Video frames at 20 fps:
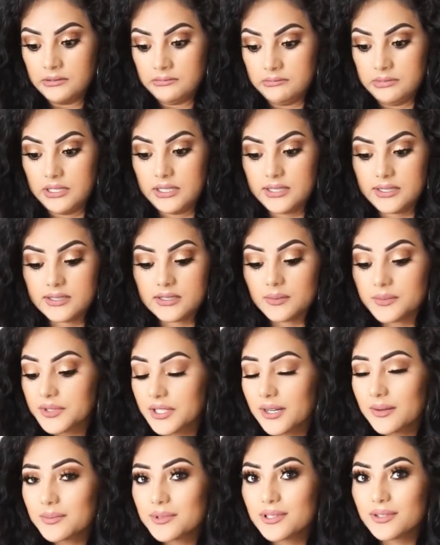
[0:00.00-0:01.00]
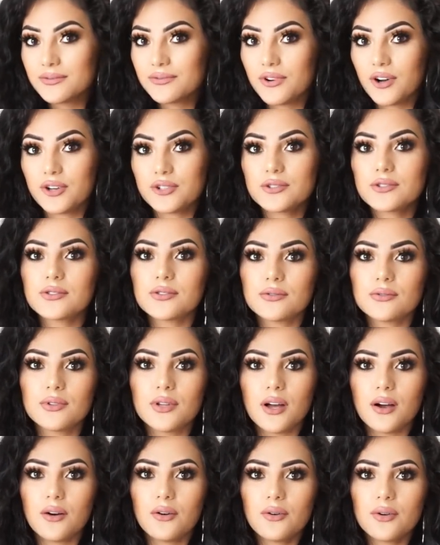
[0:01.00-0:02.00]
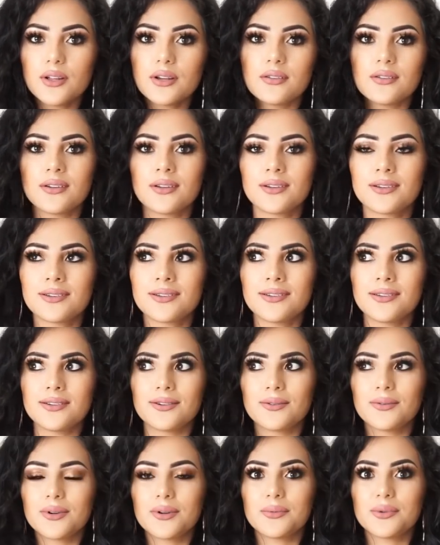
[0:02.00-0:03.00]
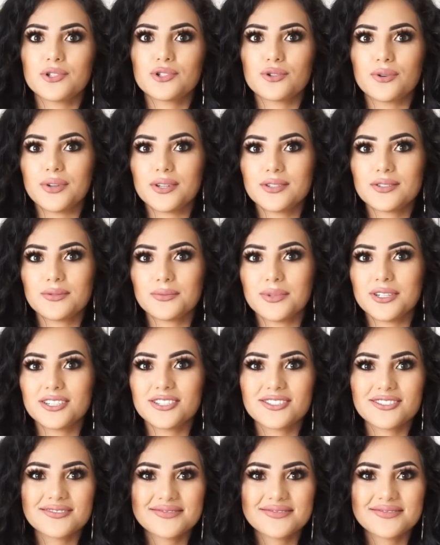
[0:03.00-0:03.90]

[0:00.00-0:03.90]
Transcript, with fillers: because sometimes it falls too low and you don't wanna be showing too much.